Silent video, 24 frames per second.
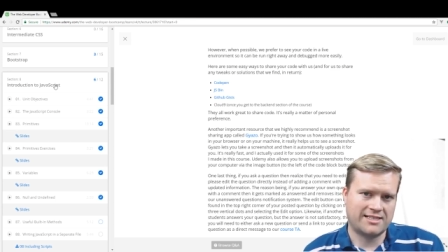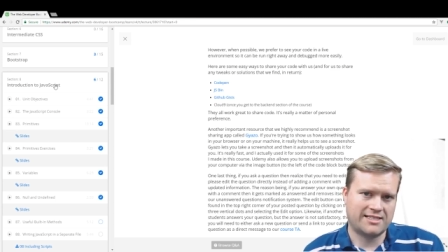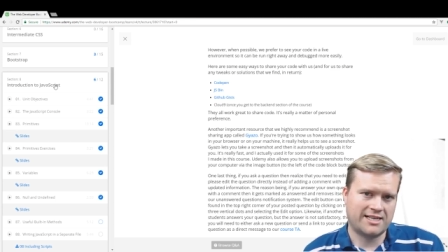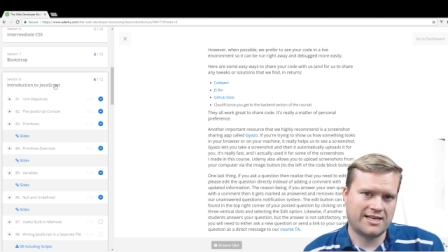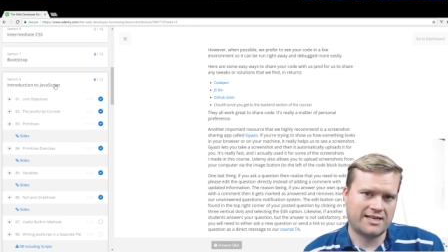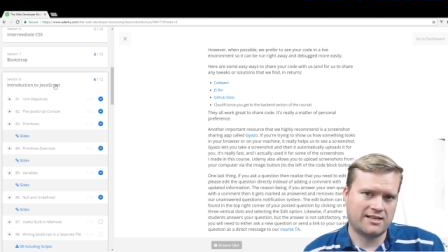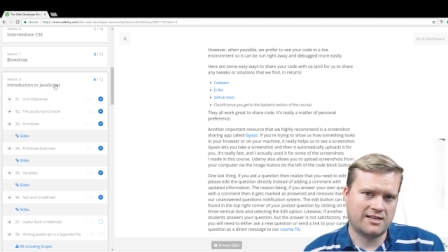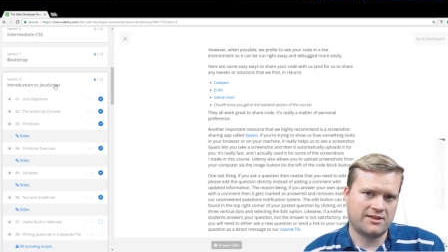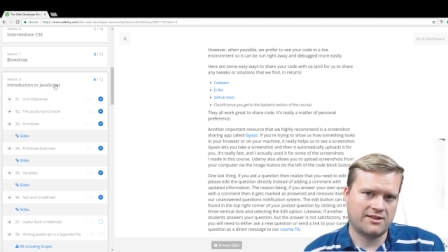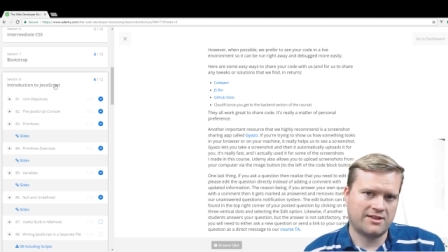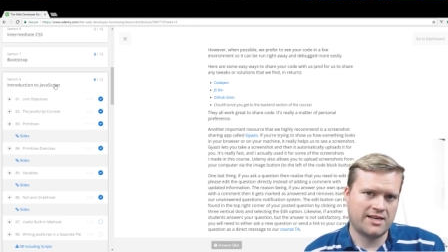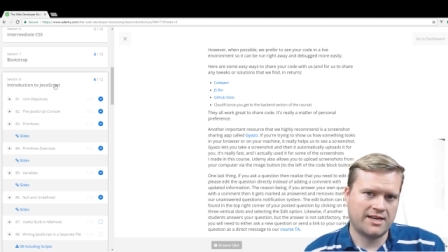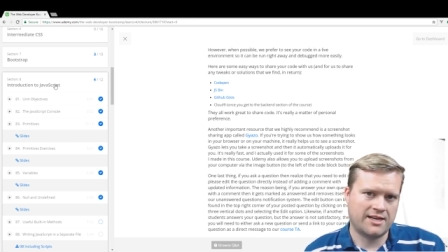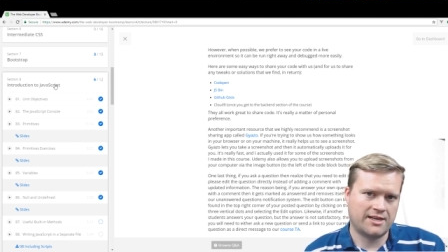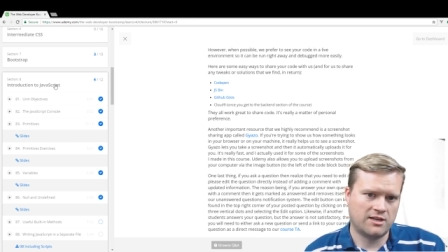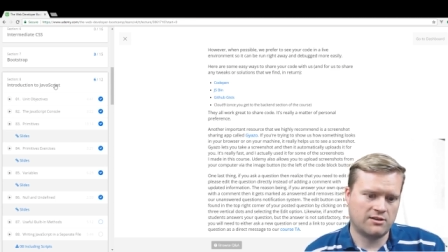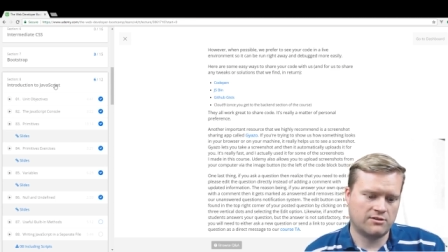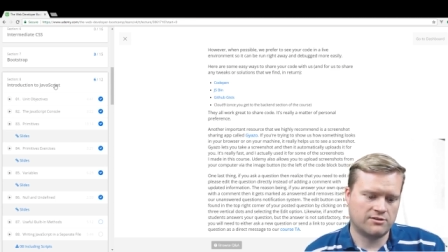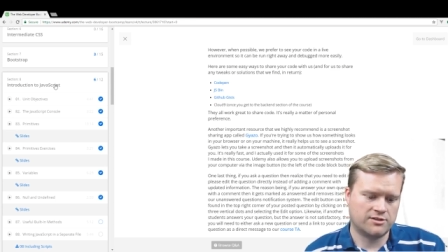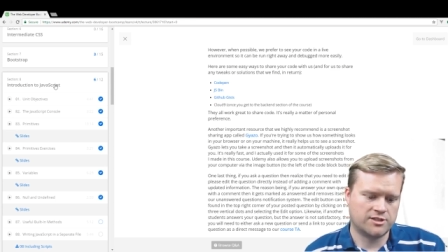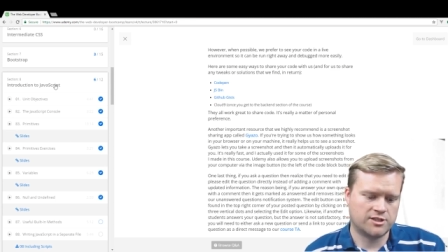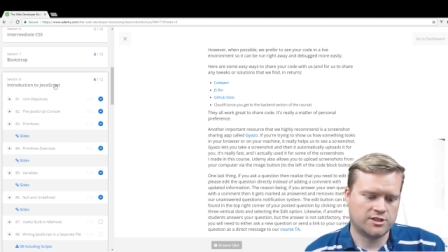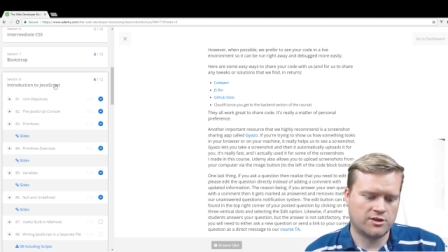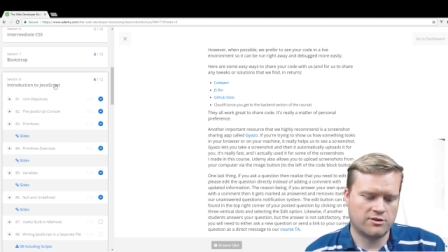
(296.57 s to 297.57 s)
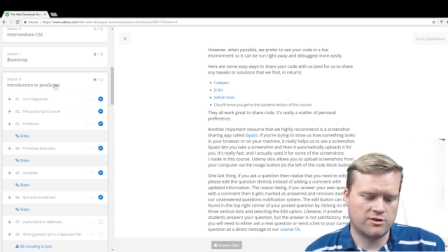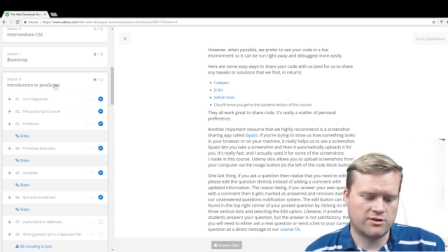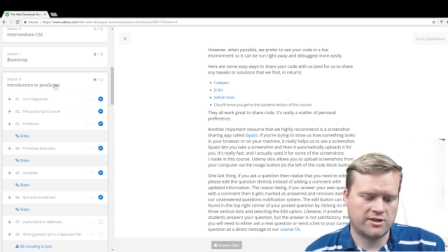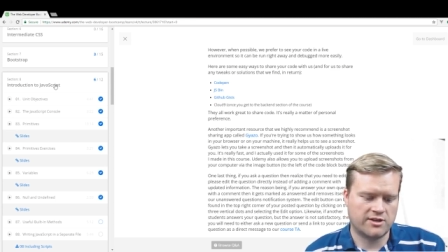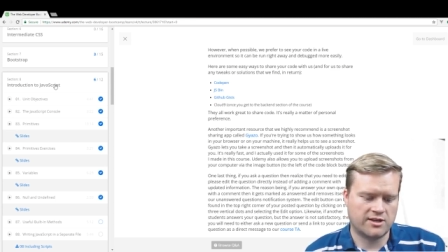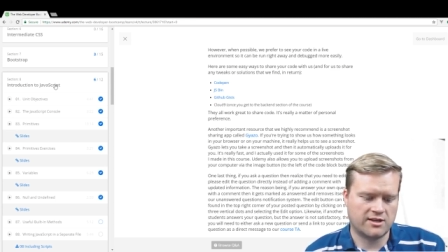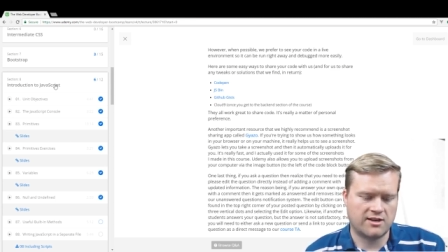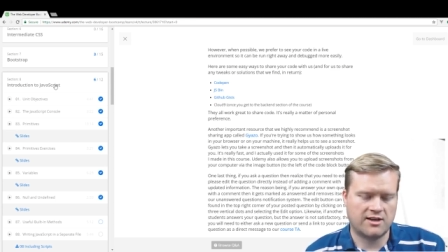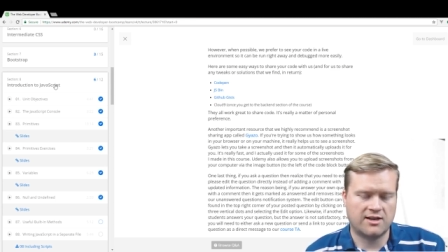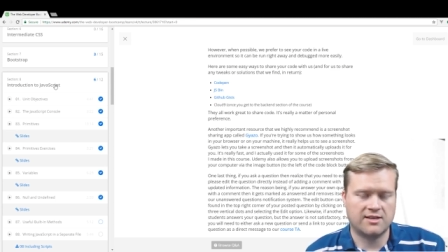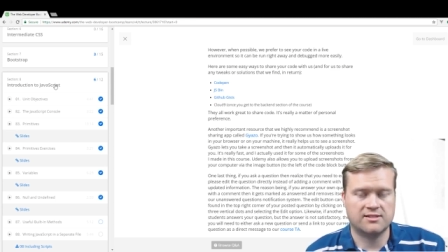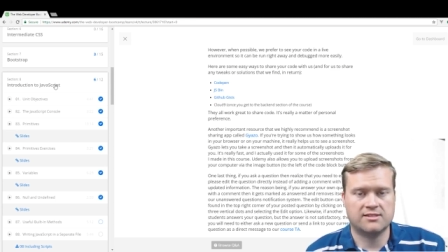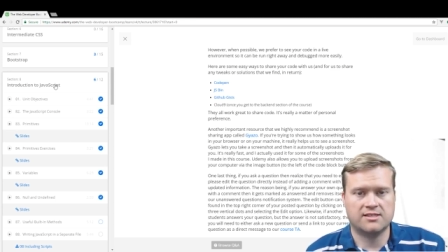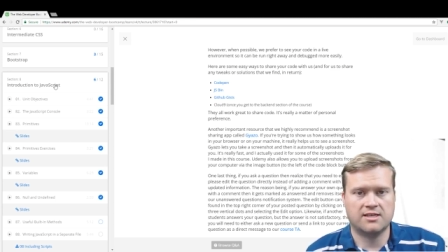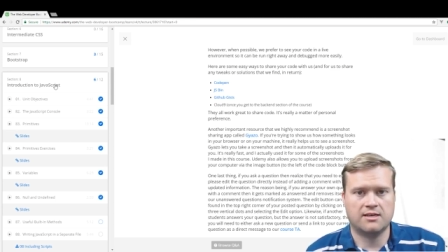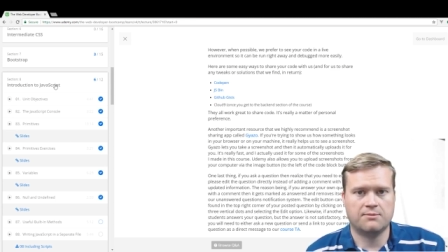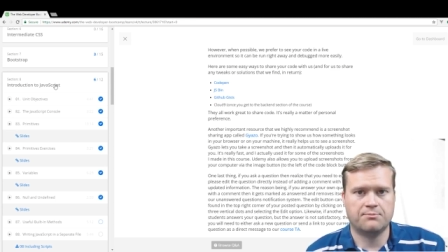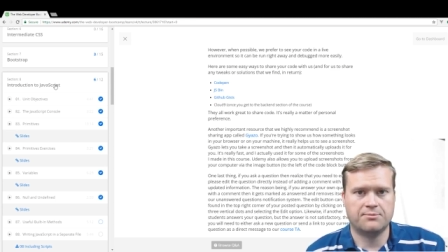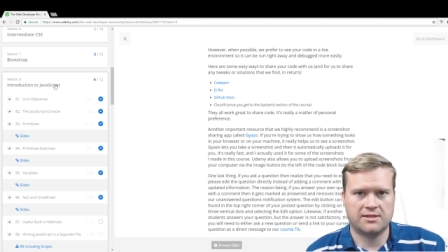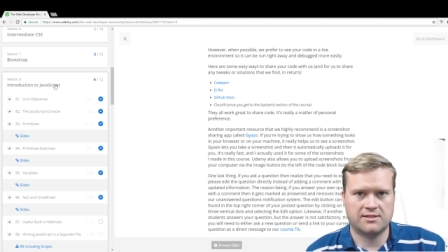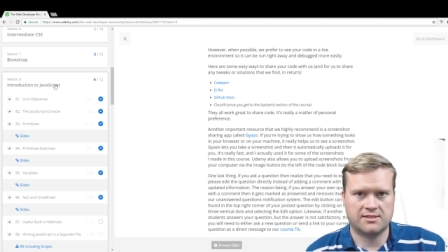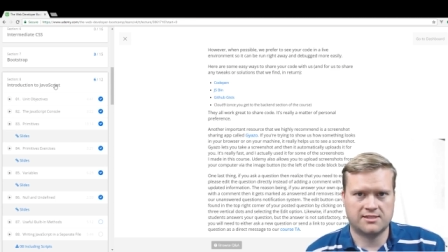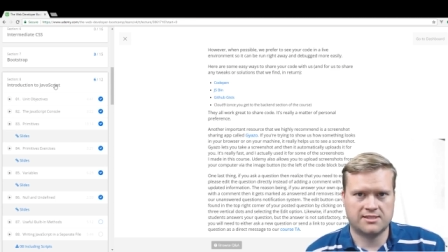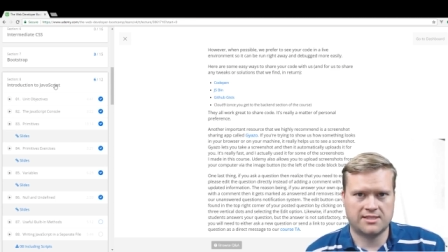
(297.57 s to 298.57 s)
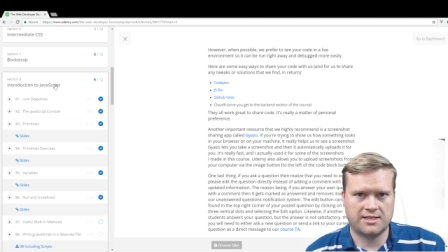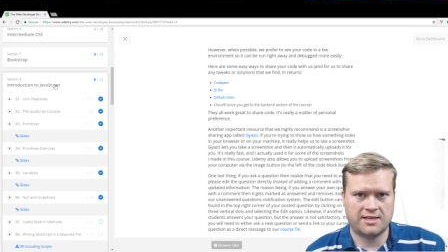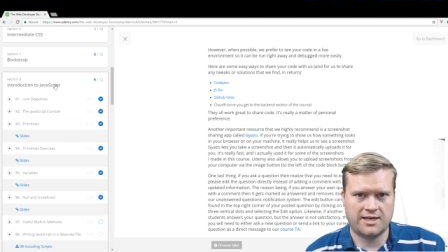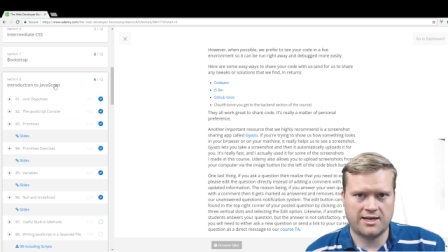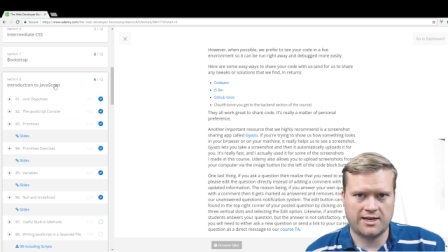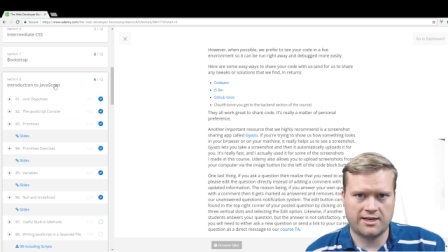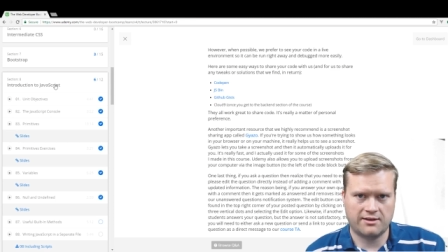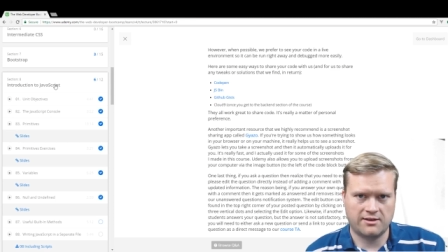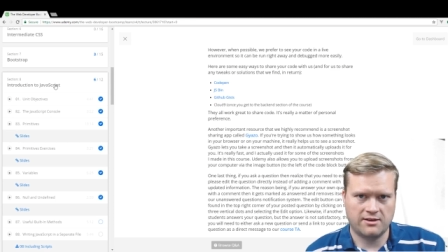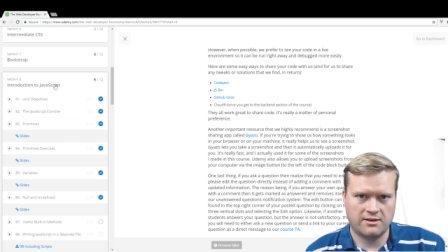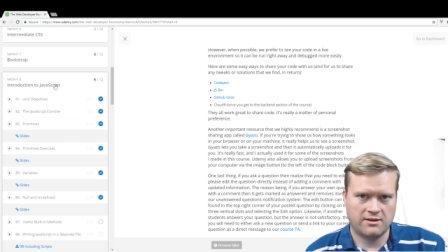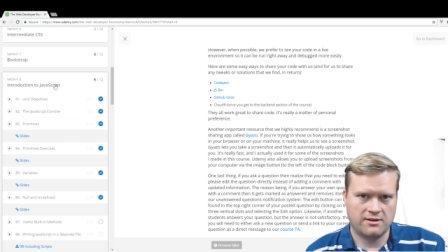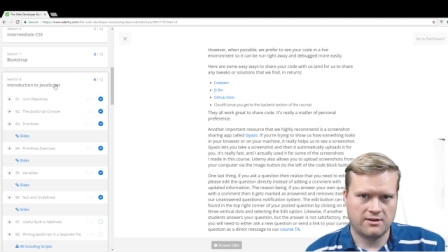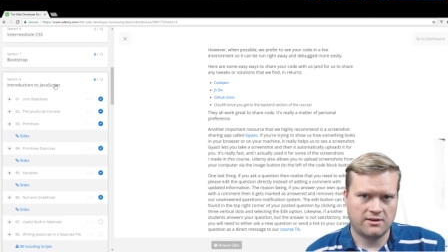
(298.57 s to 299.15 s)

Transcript: deck and then he'll show you the concept inside